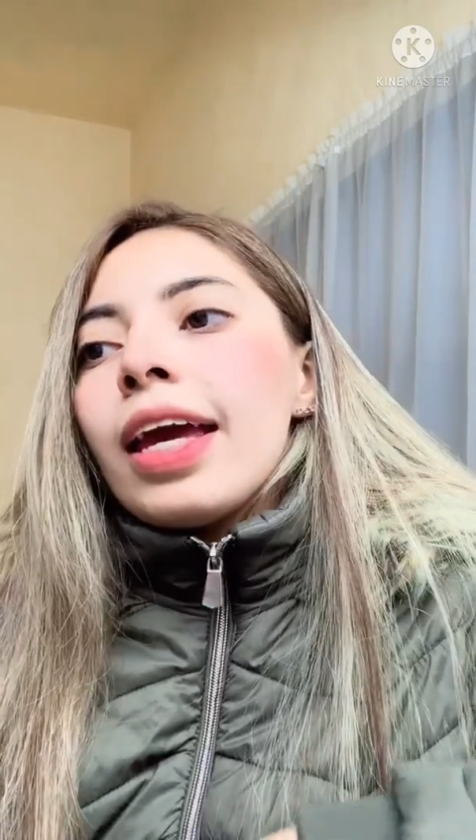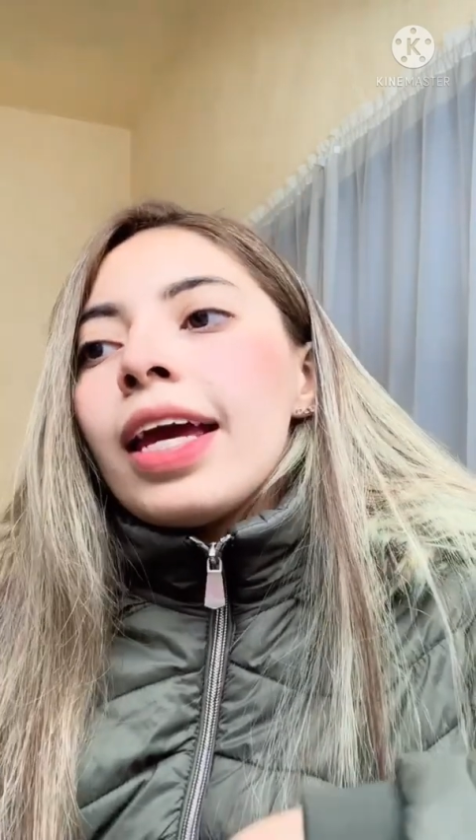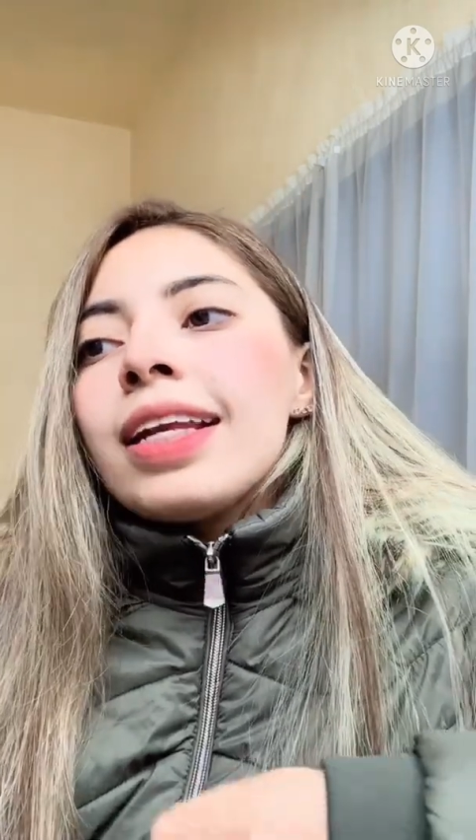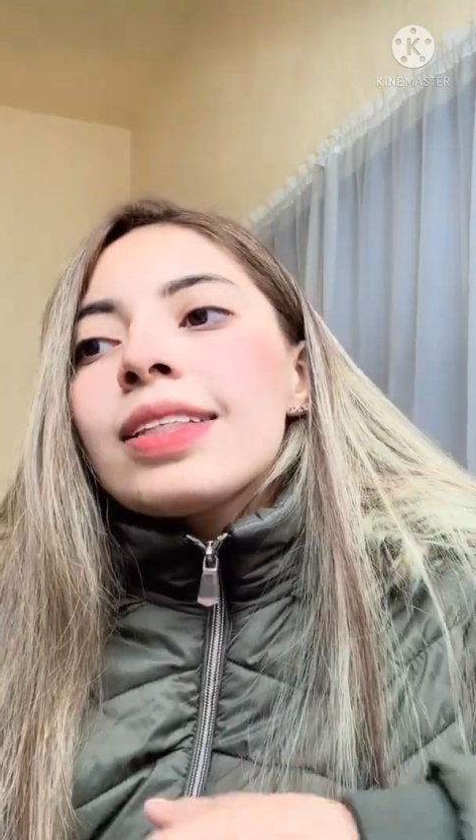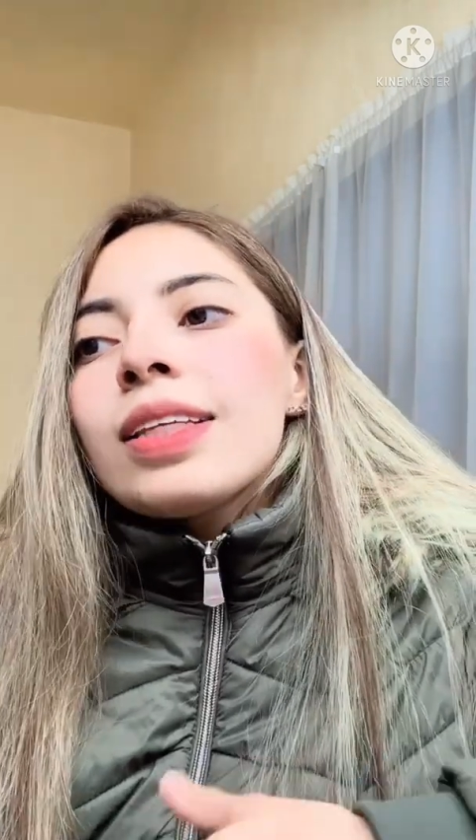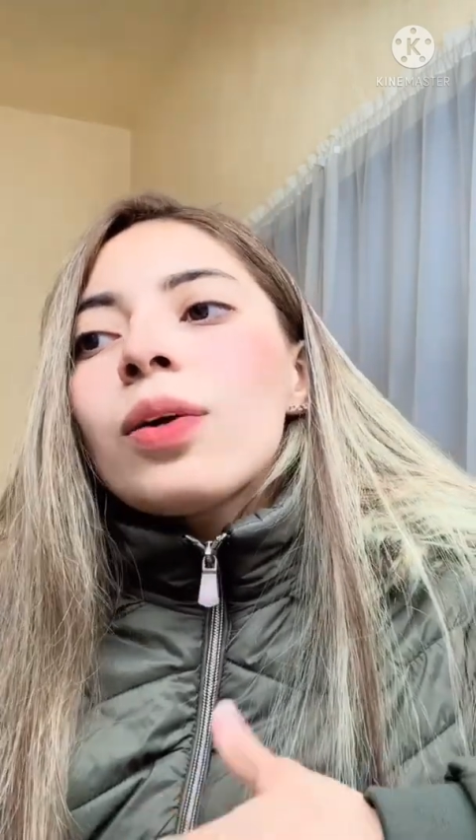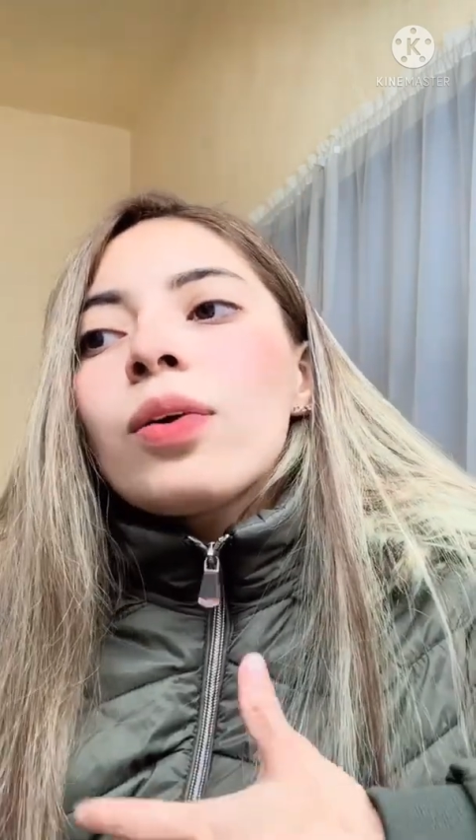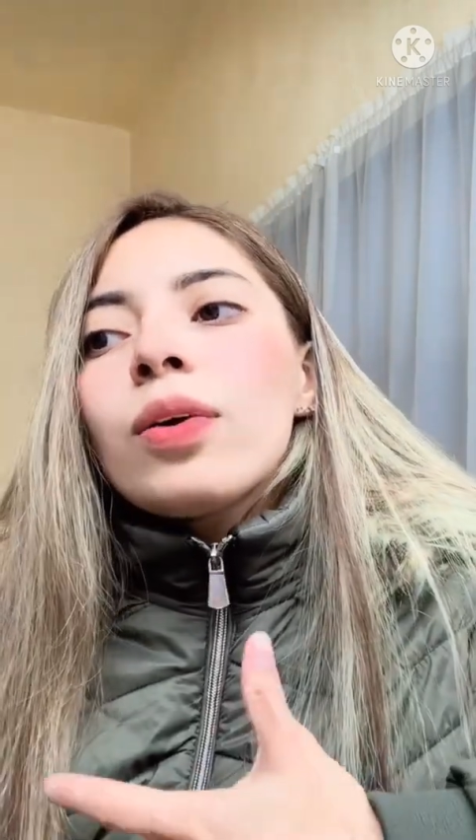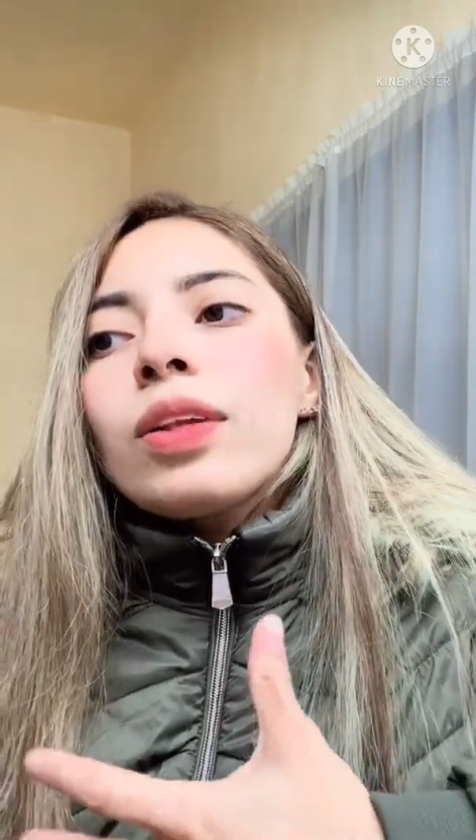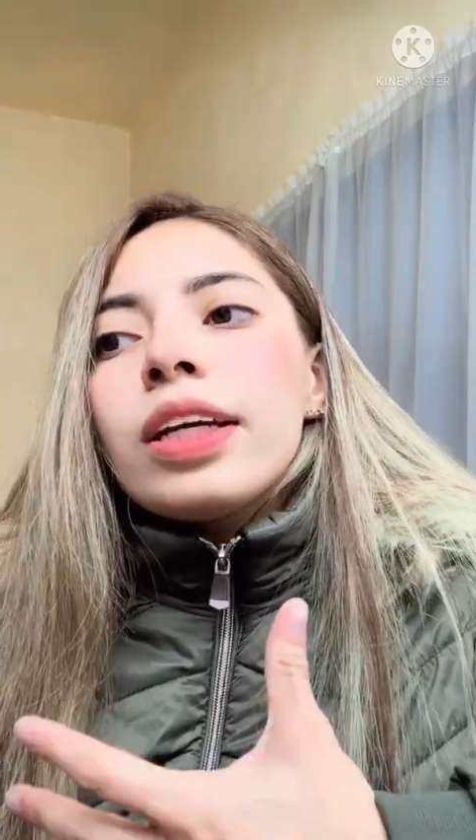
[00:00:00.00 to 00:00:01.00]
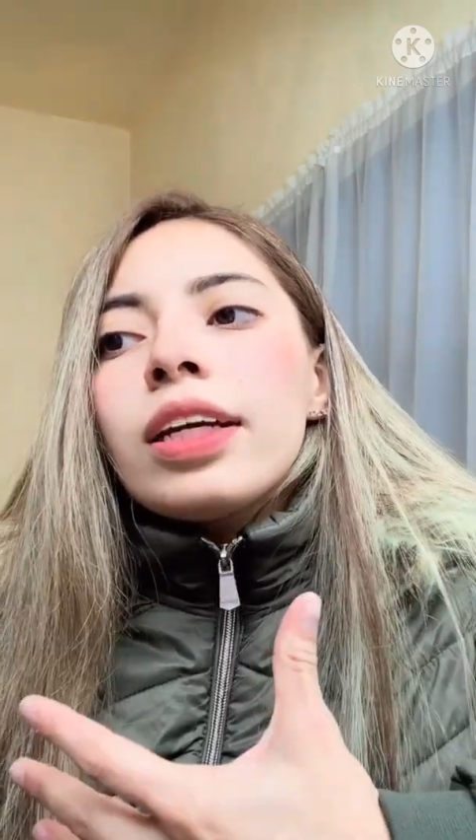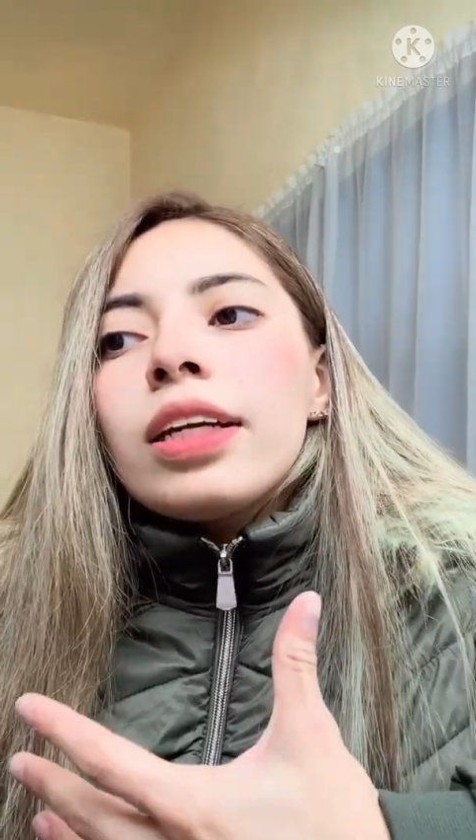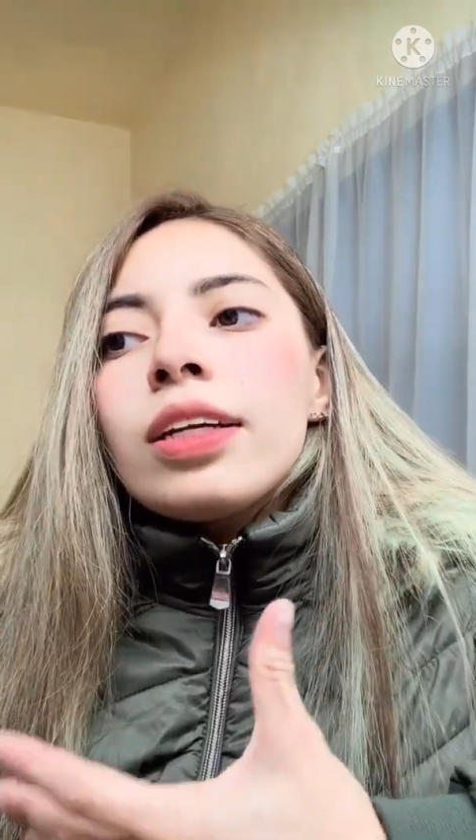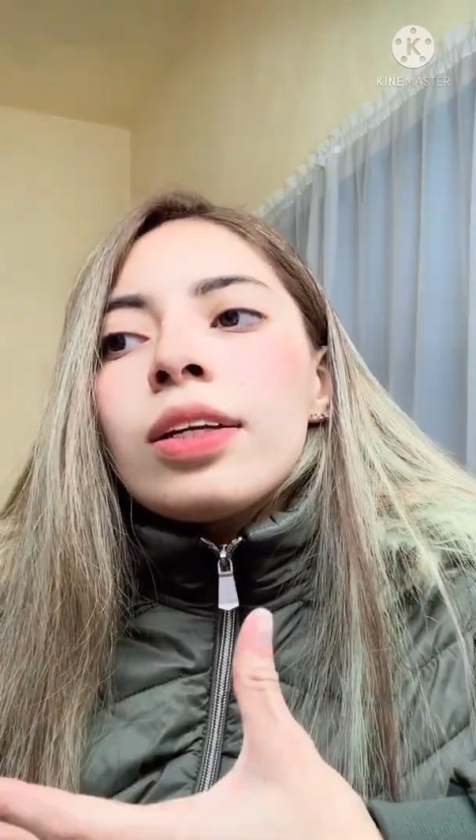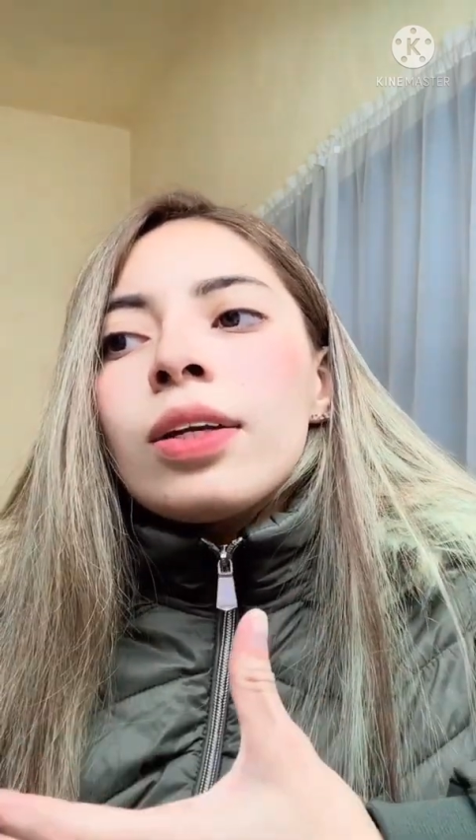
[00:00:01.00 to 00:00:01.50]
and is the
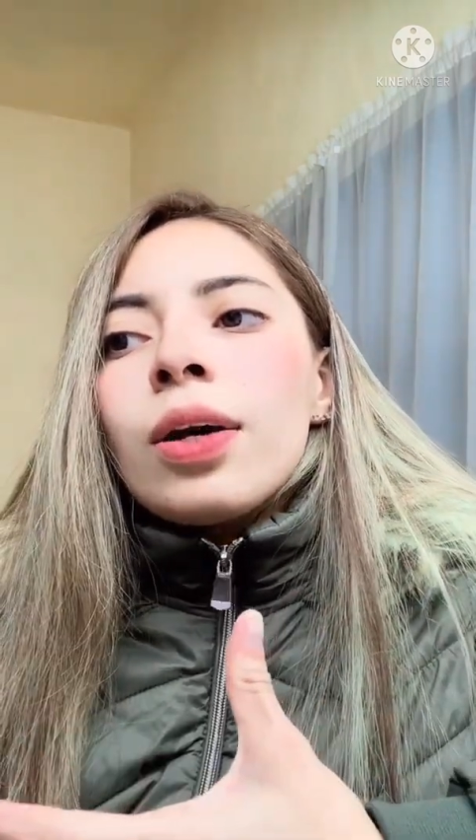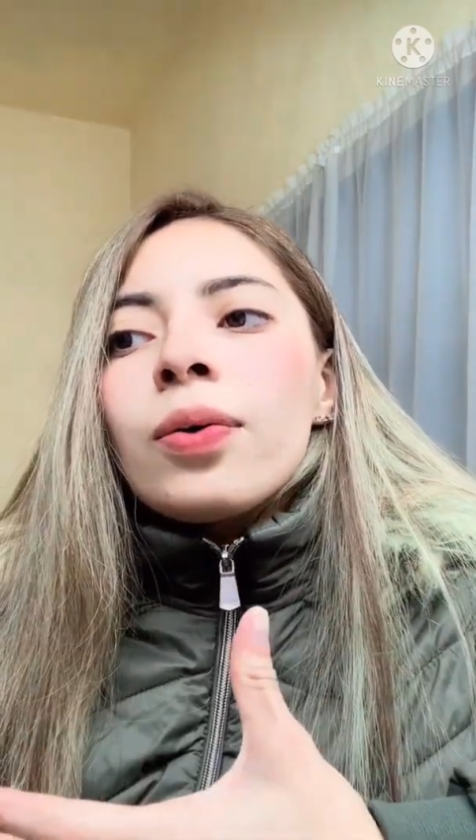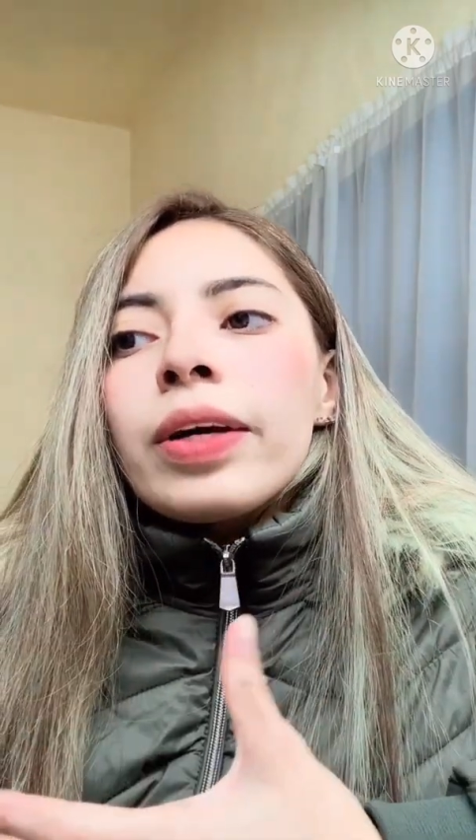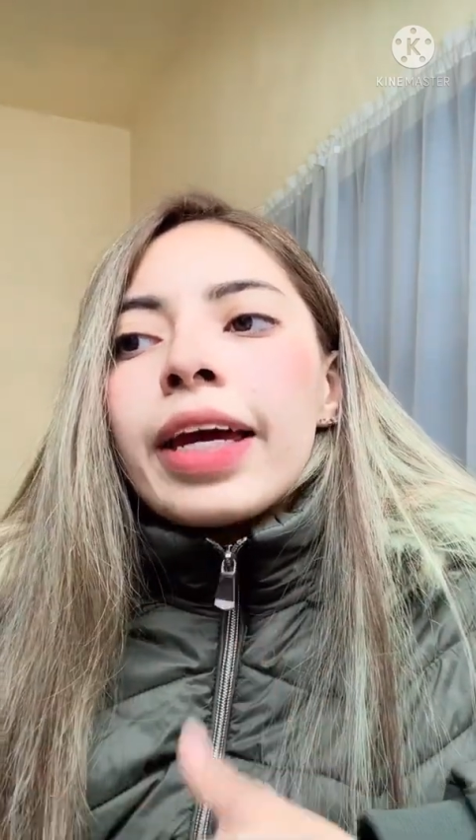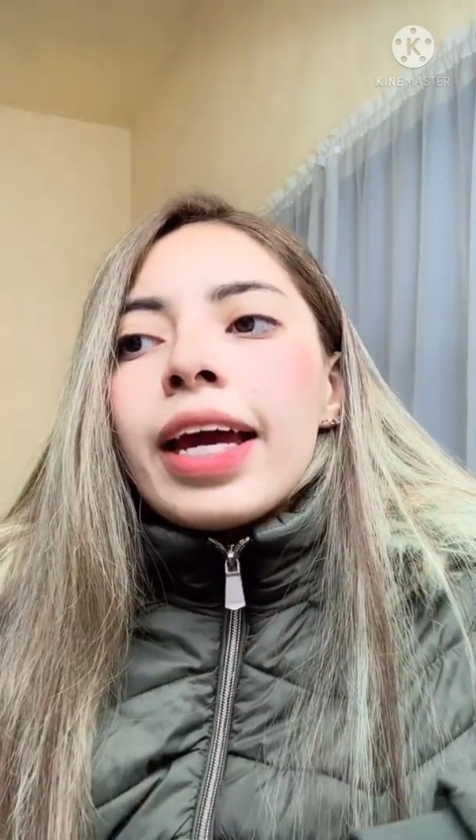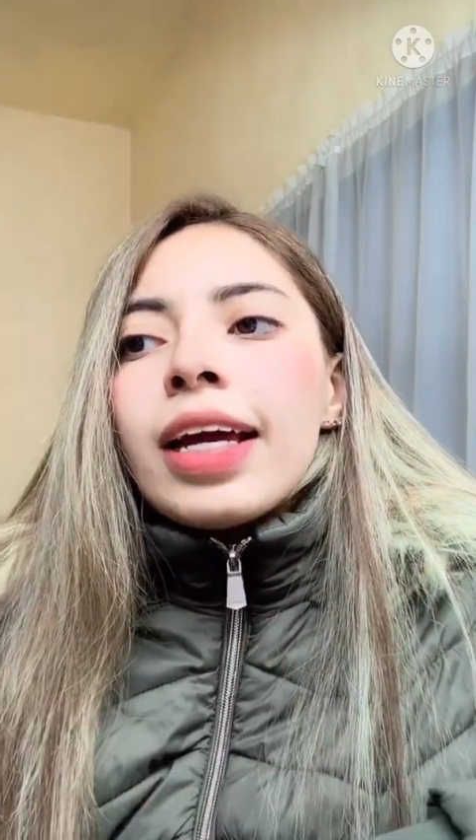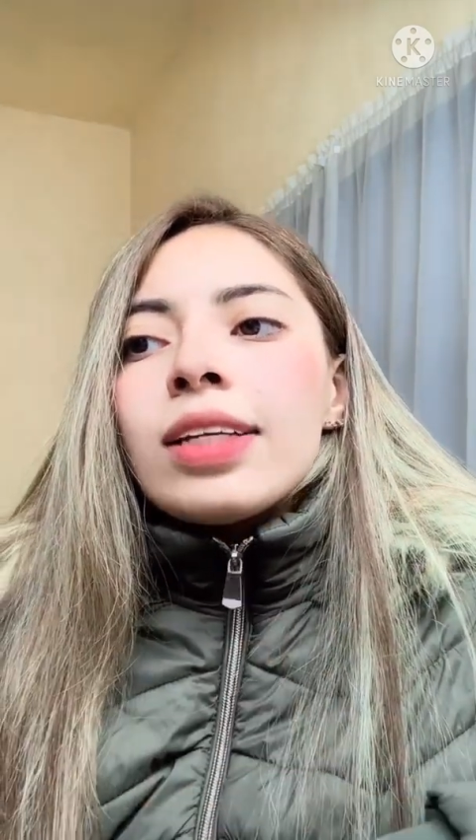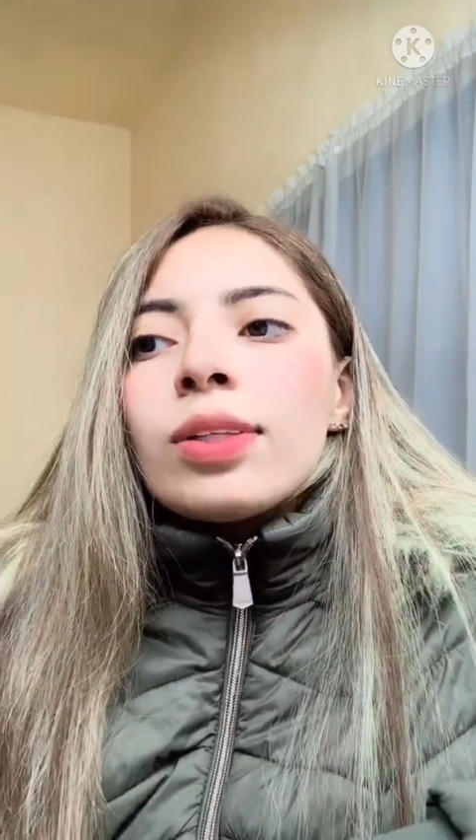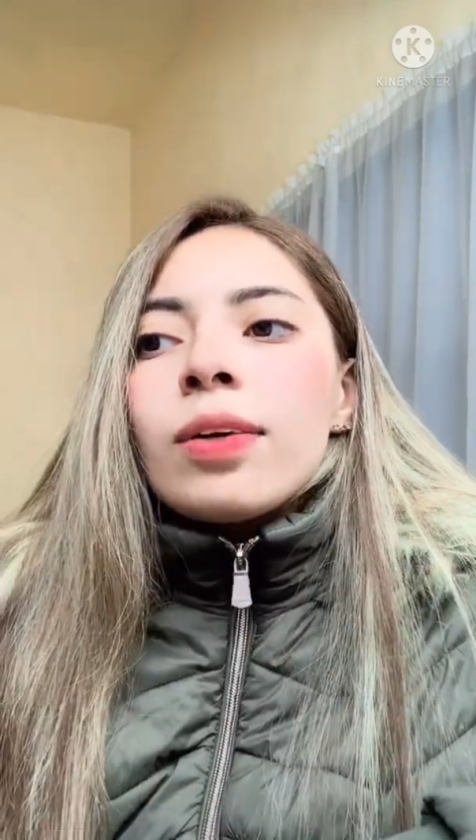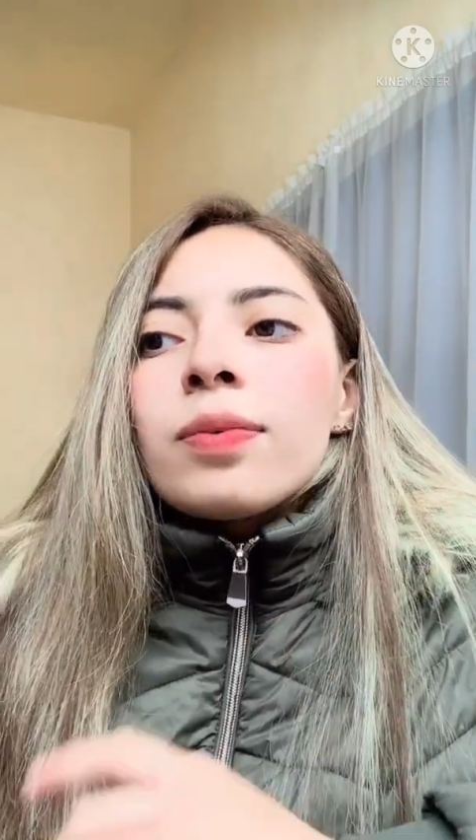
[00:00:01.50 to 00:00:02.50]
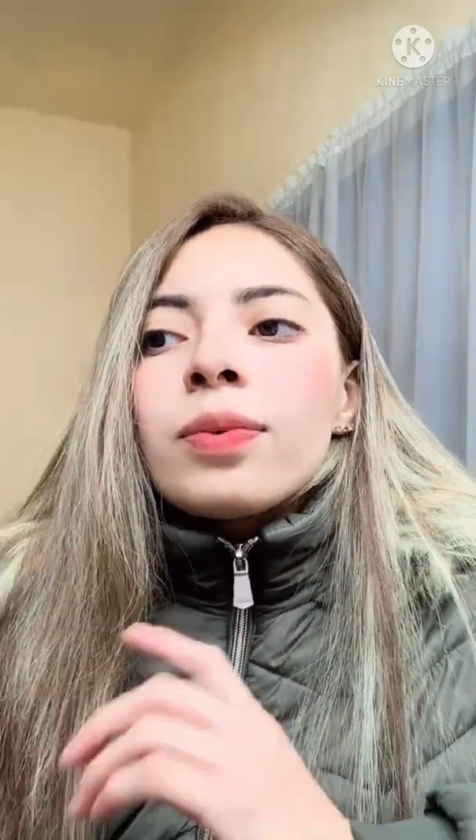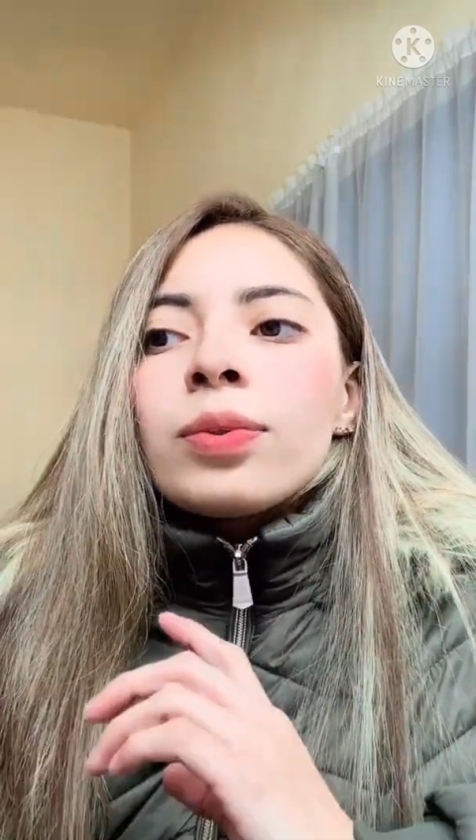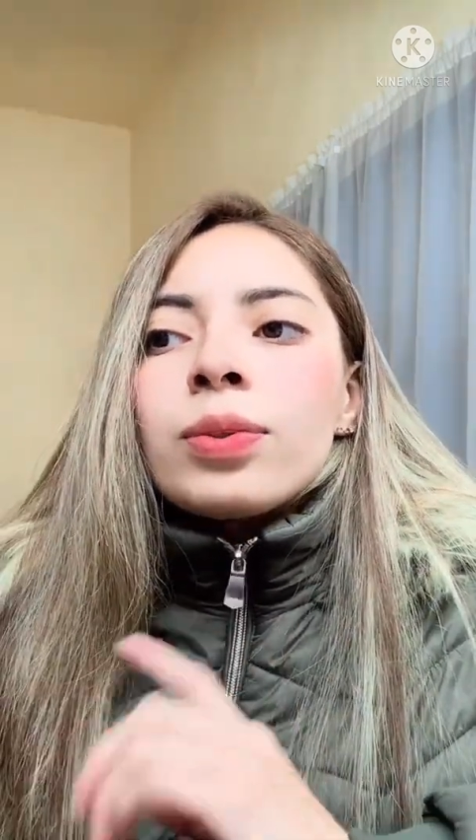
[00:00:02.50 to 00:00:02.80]
only known case of